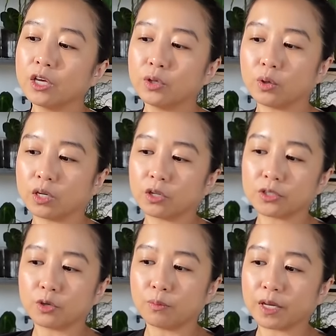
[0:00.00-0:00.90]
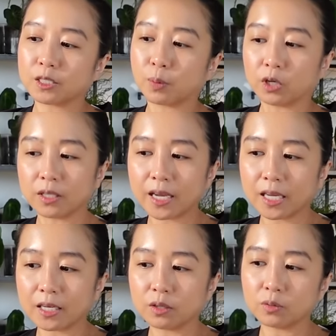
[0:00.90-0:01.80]
You can also mix perlite
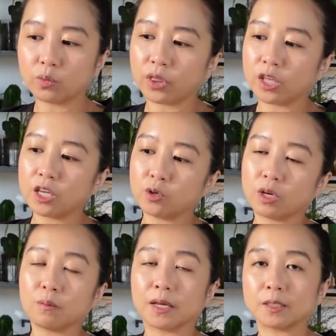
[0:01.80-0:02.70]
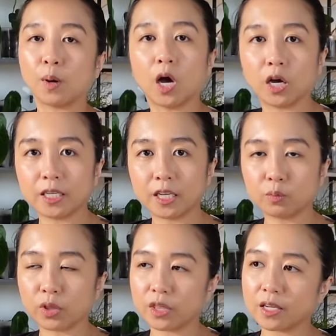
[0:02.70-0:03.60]
in with it. You can mix pon
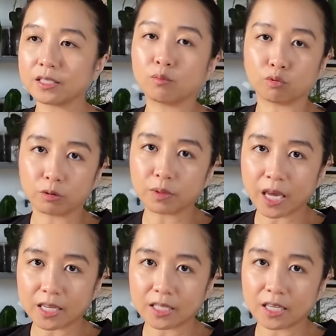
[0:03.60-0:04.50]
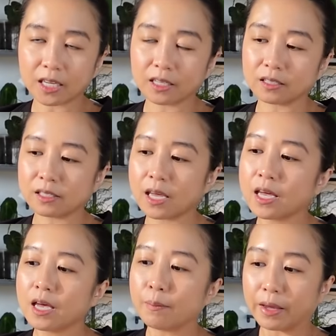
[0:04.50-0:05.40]
in with it, some worm castings,
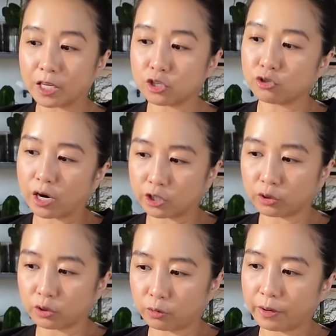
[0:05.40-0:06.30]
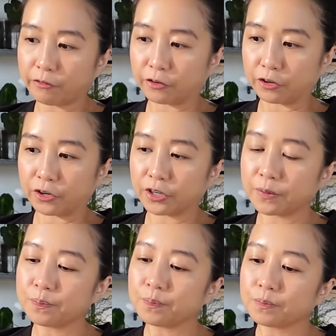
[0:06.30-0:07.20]
make it stretch a little bit further.